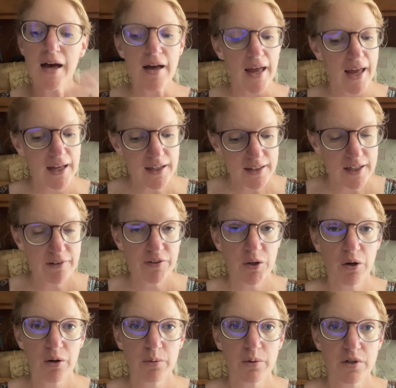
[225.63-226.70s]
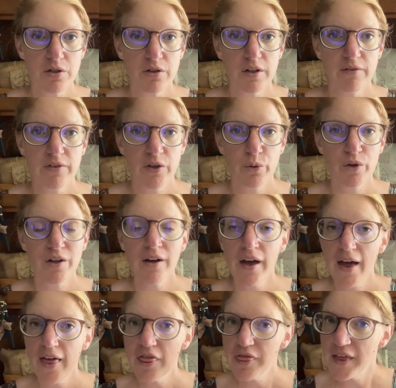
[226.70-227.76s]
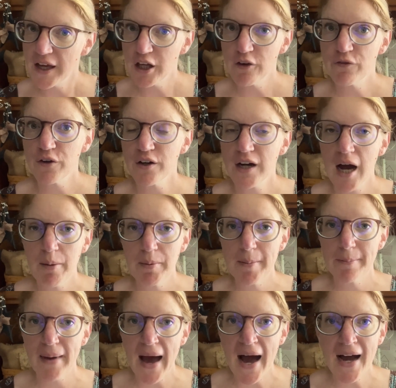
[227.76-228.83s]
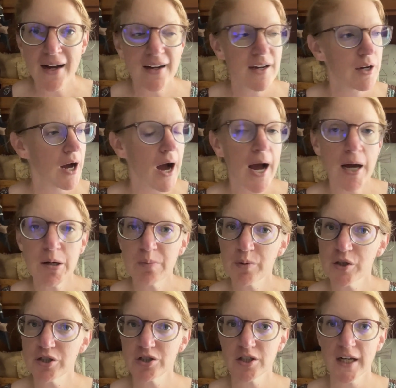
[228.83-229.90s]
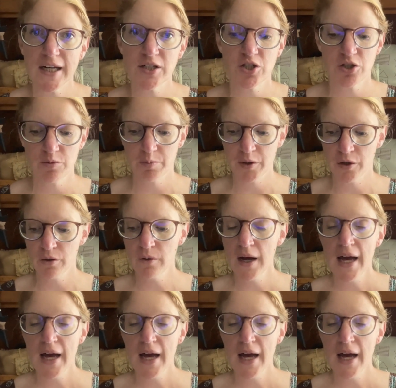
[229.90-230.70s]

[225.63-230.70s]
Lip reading: And if you are a returning viewer, thank you for coming back. I appreciate you, boo.